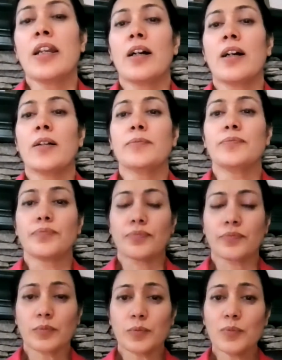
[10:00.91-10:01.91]
um,
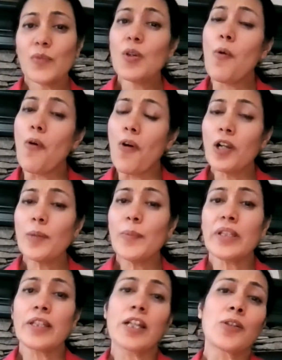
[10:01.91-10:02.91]

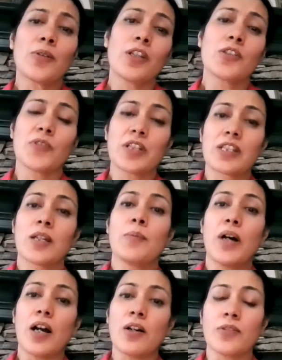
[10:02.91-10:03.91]
augment that knowledge with
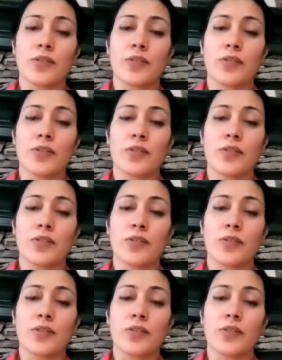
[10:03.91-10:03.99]
some